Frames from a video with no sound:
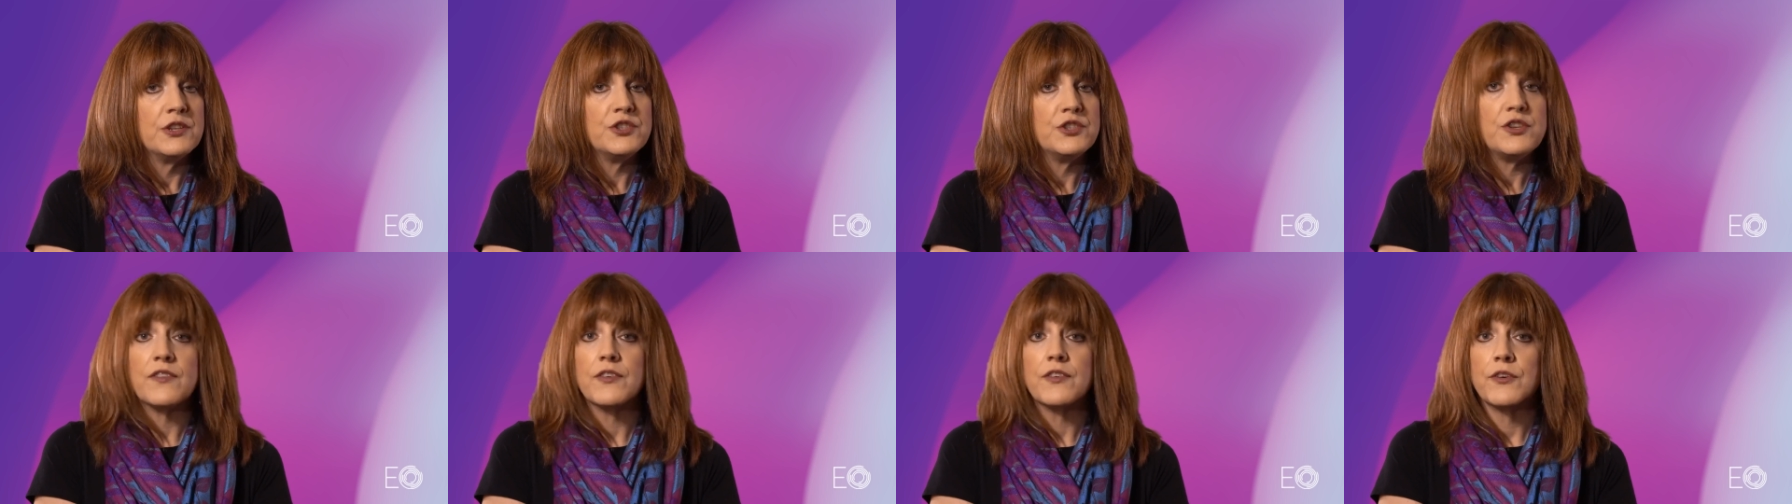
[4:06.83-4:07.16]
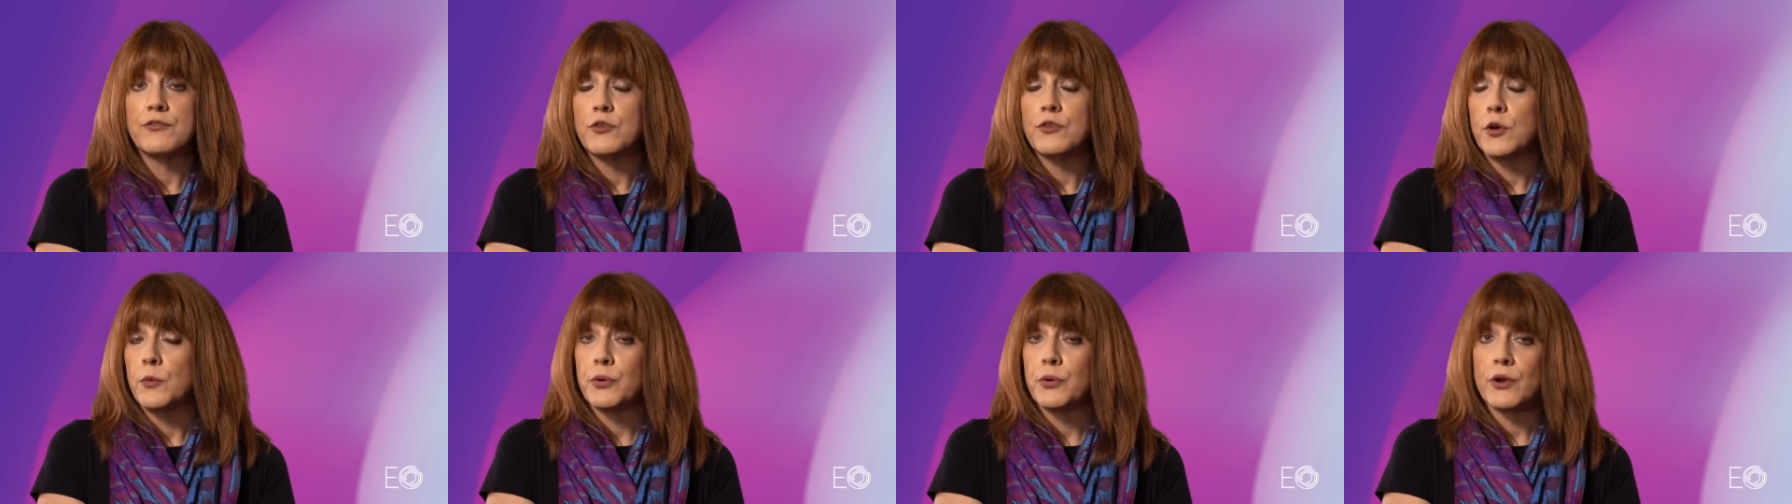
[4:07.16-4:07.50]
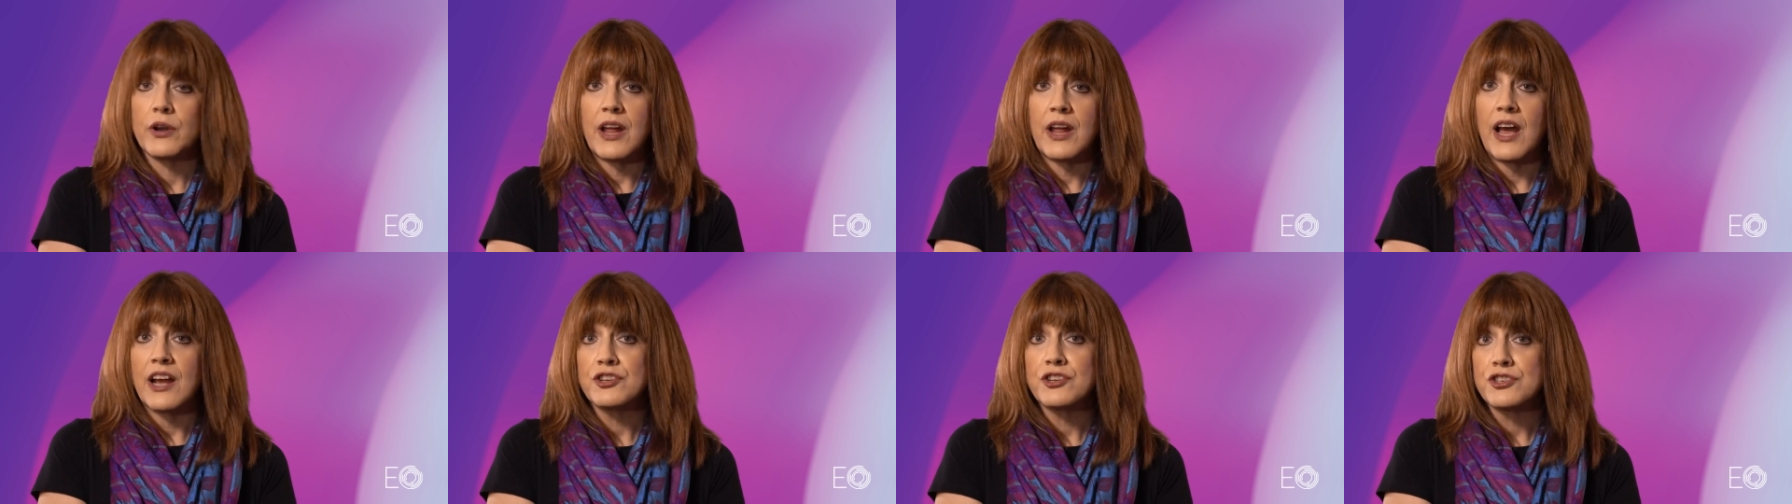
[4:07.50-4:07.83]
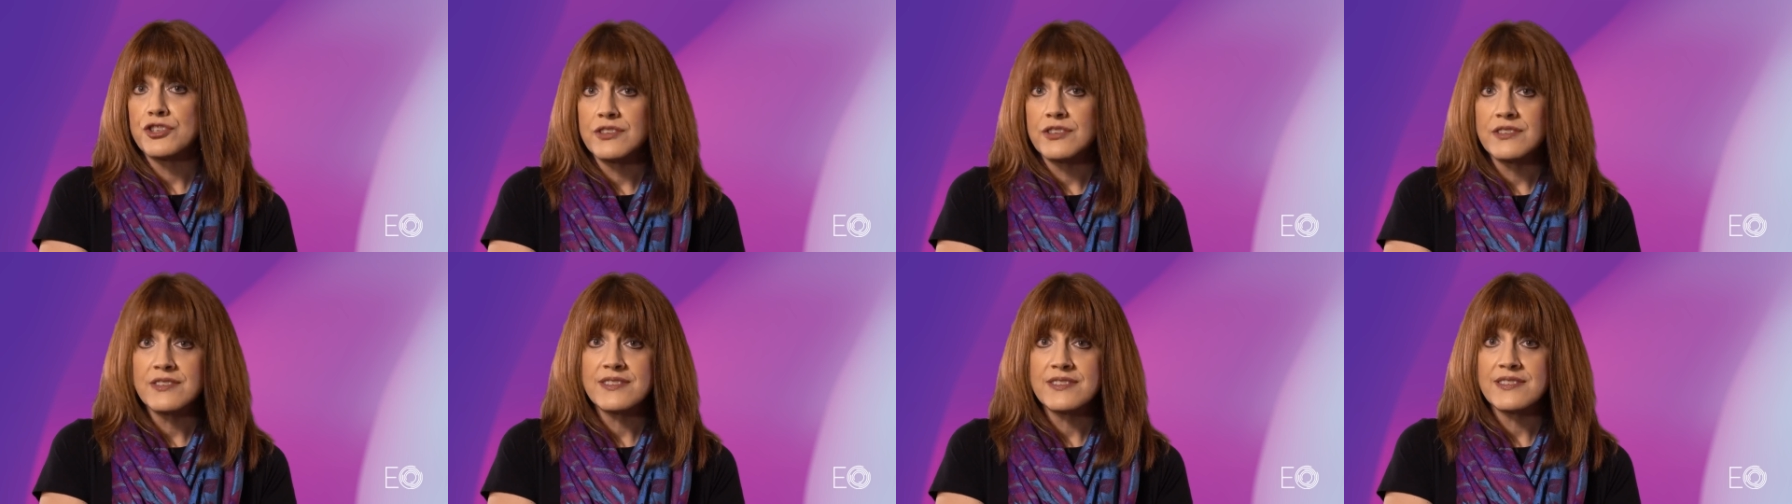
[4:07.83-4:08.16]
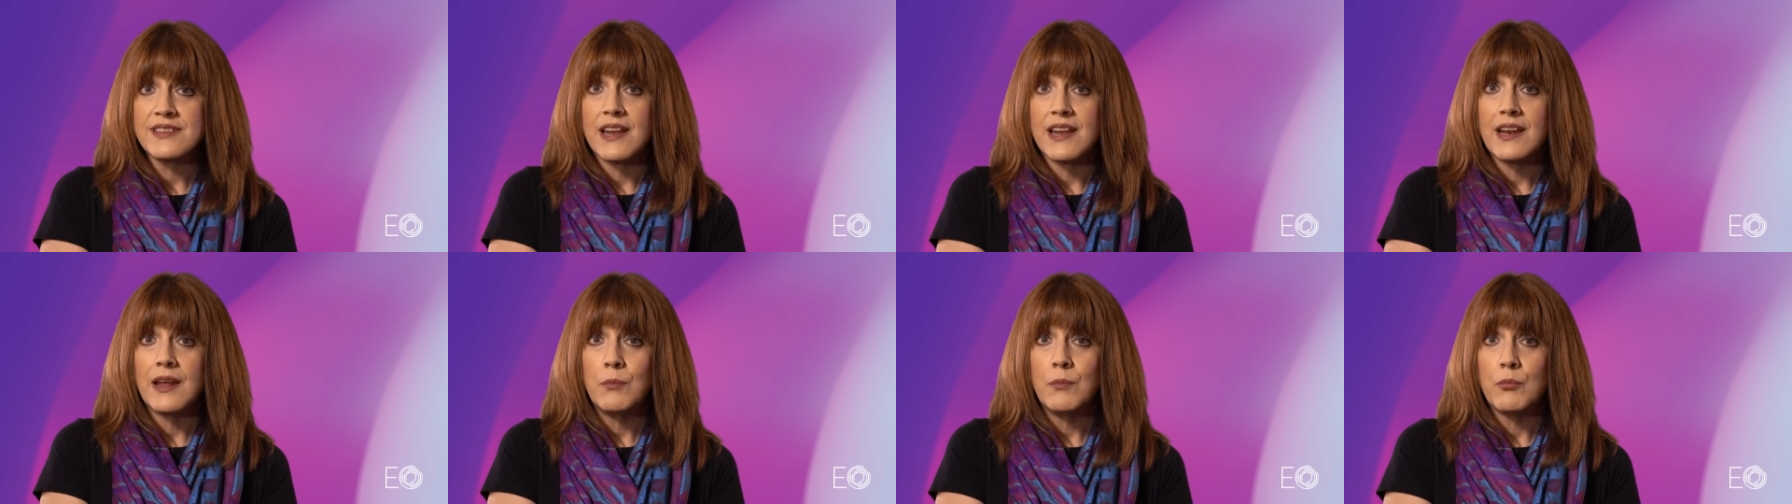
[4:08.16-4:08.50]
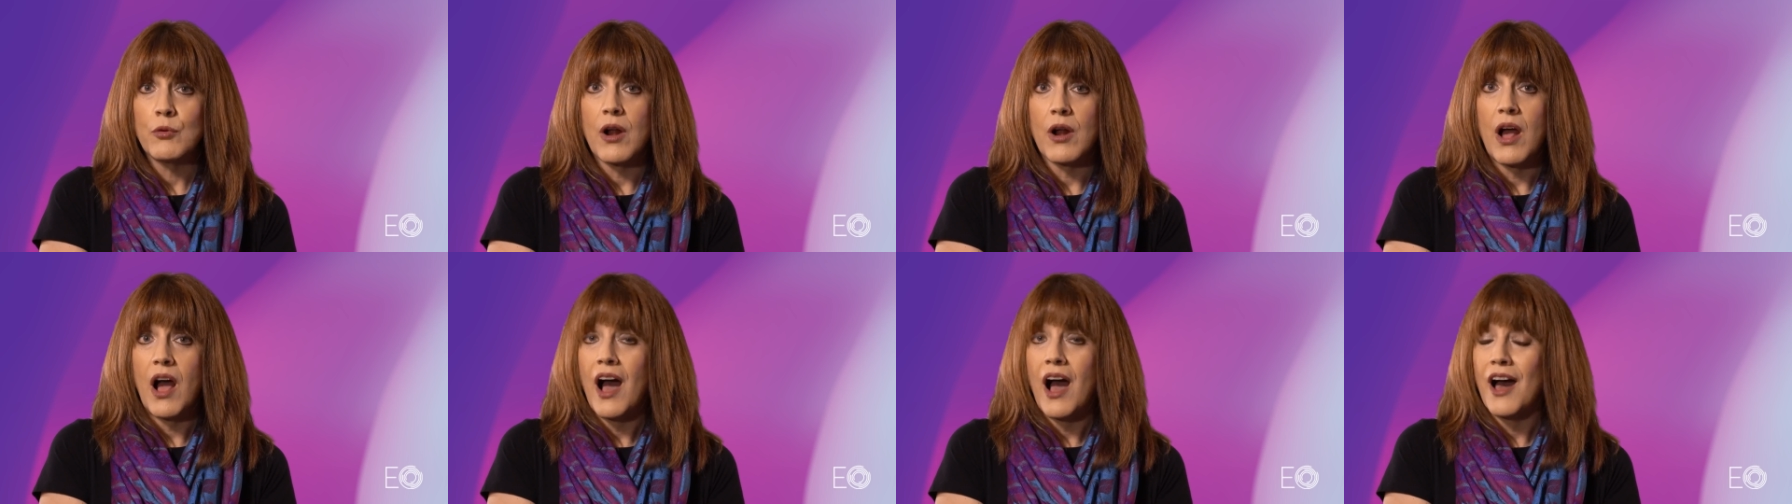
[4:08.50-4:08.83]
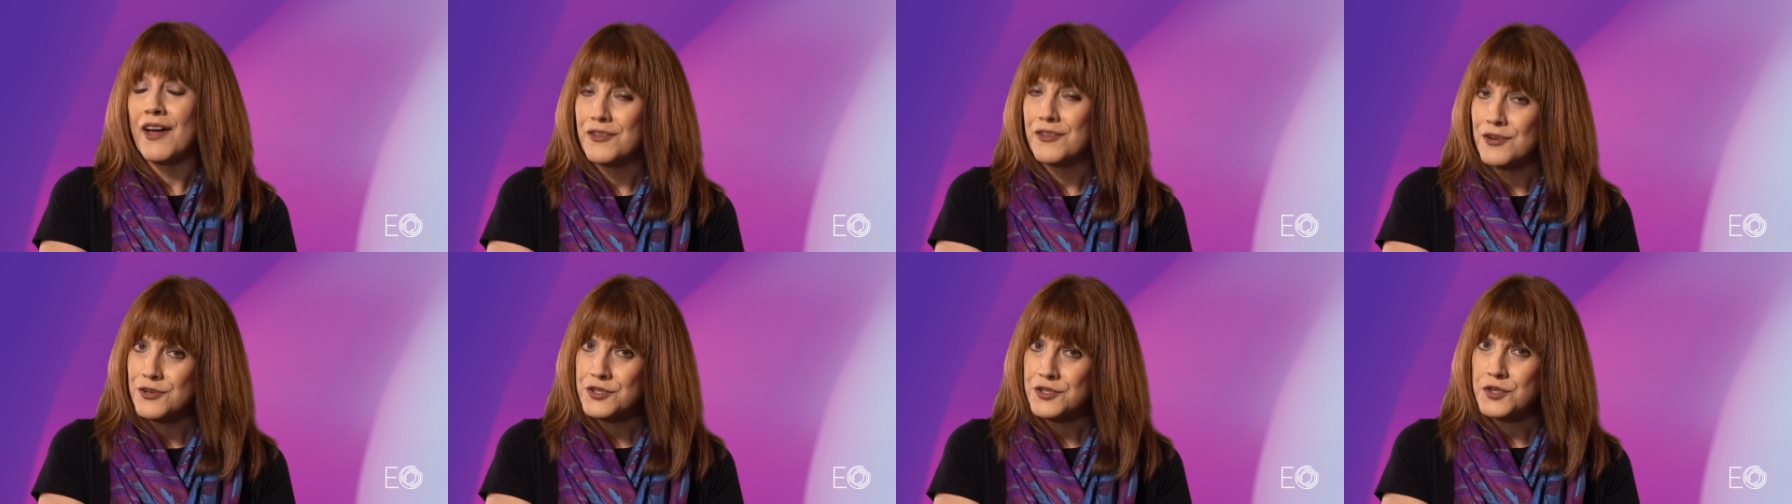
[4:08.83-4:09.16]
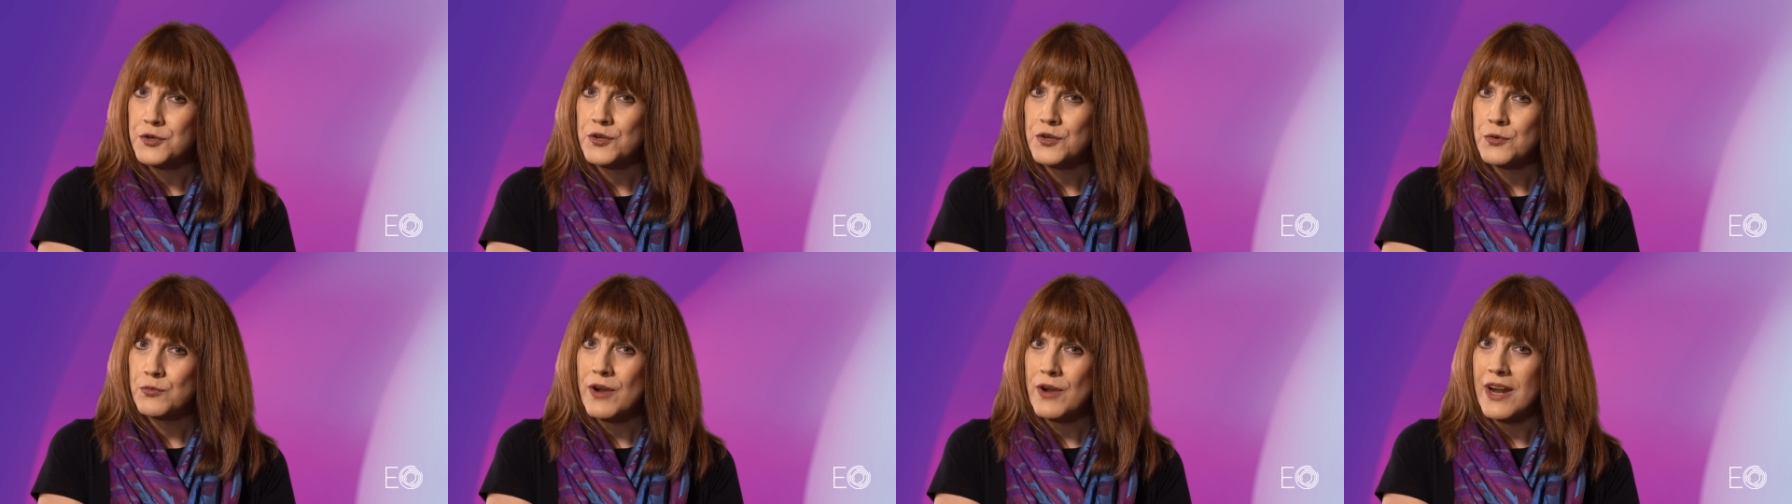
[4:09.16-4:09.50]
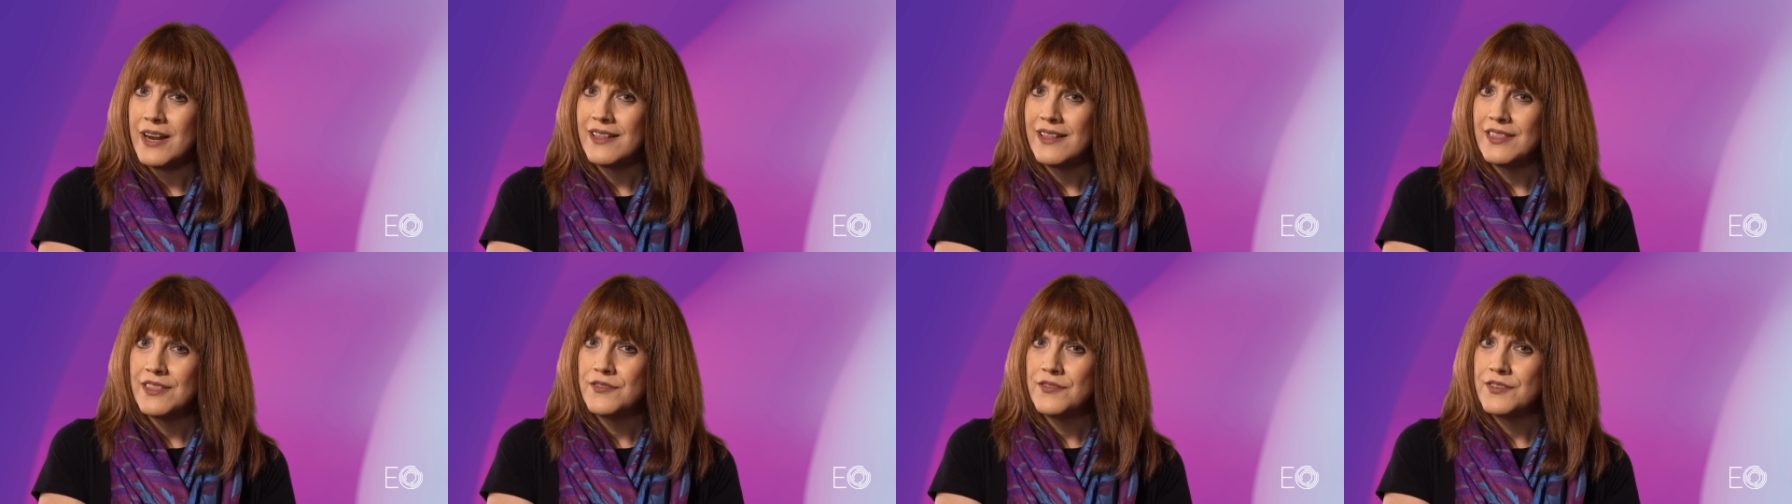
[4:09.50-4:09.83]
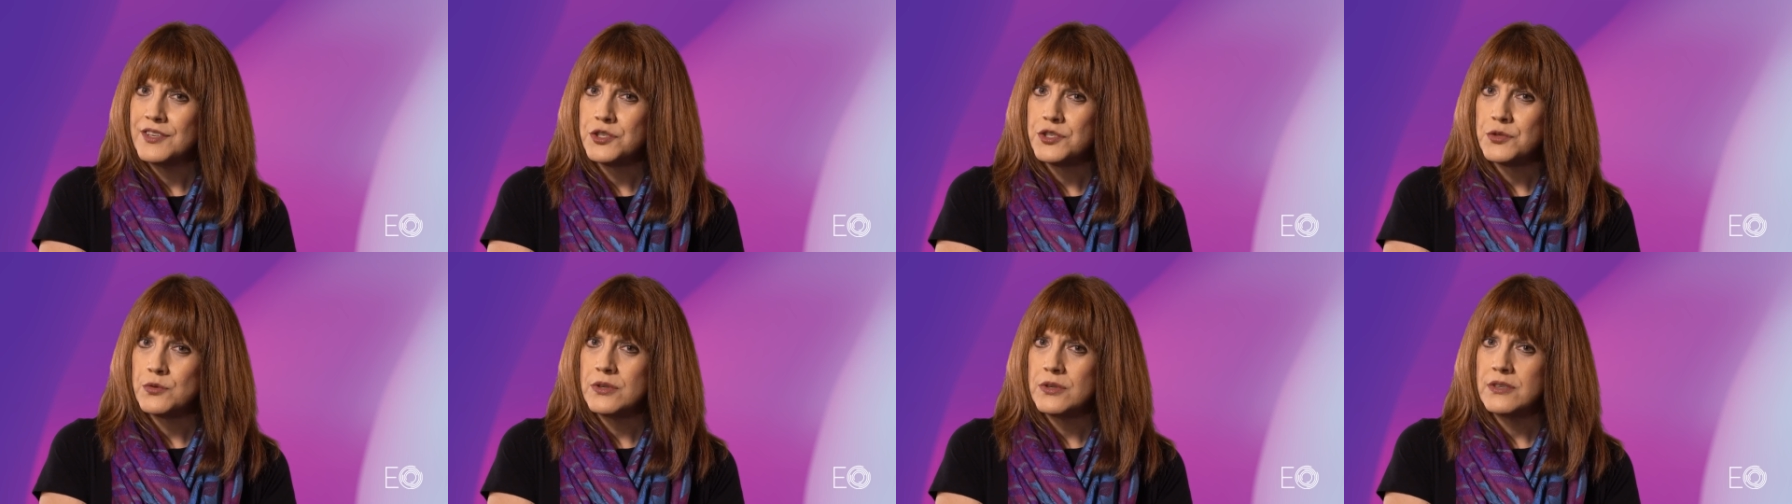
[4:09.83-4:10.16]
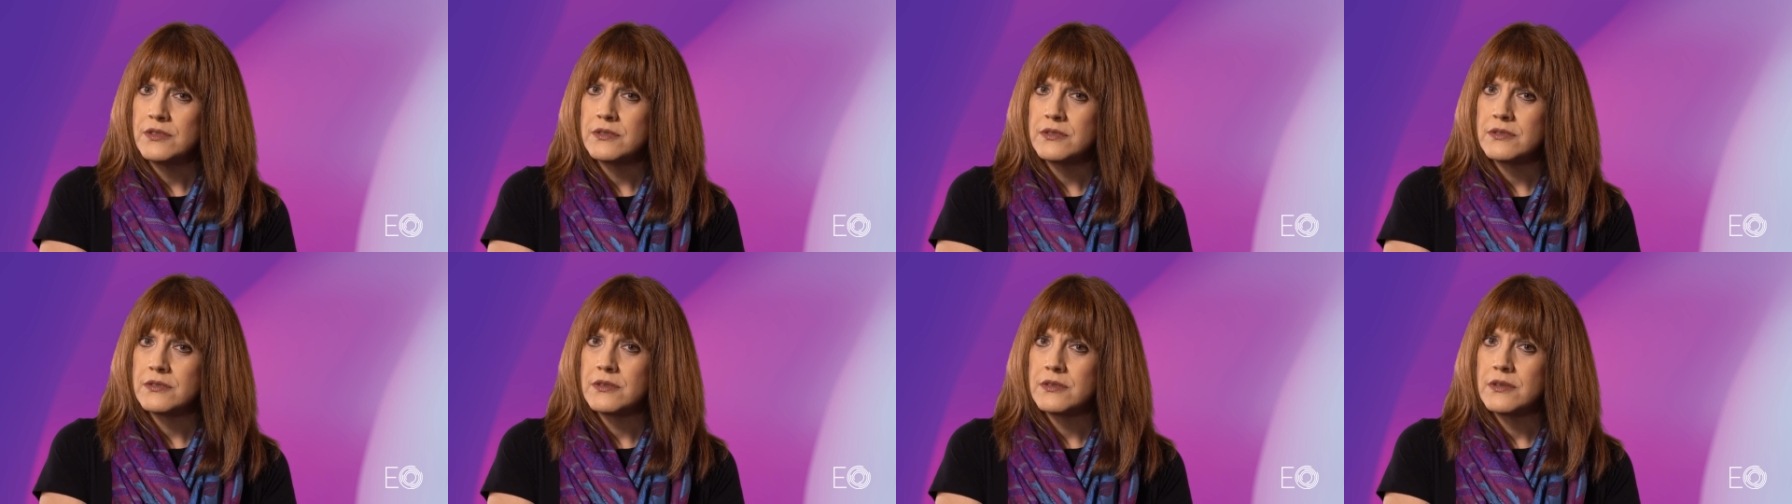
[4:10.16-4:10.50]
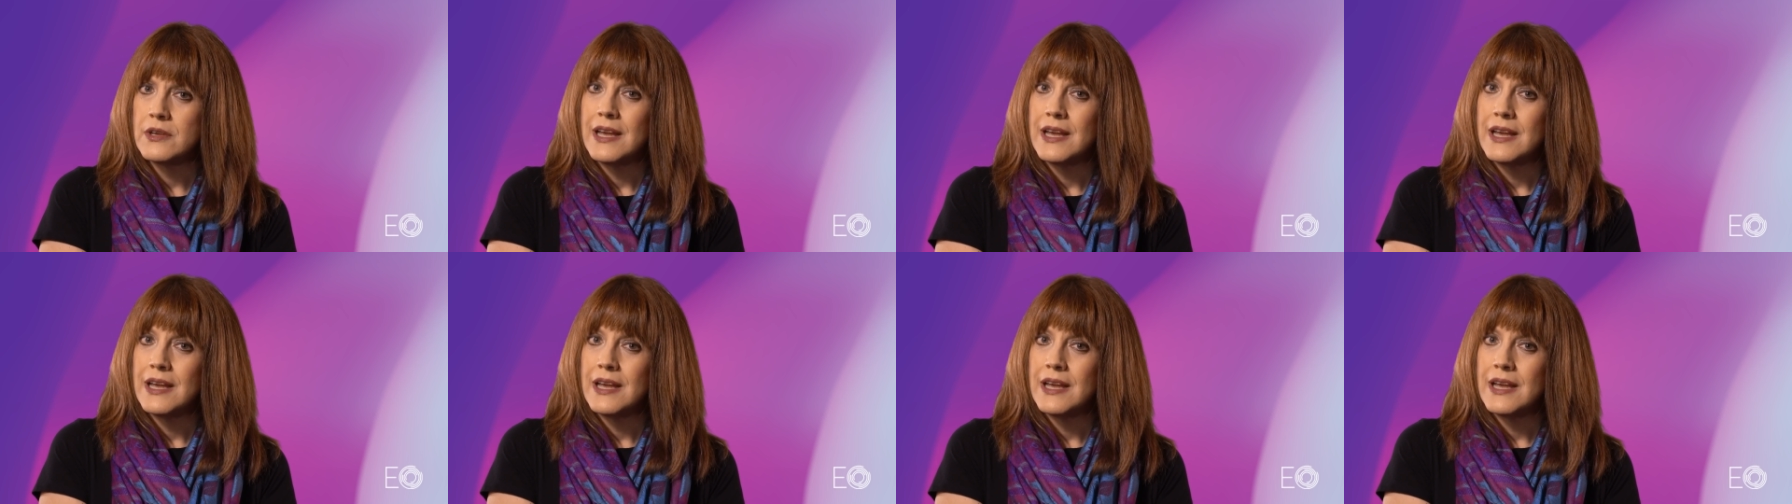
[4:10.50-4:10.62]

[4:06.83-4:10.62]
Do you have a full production setup where others are running the visuals?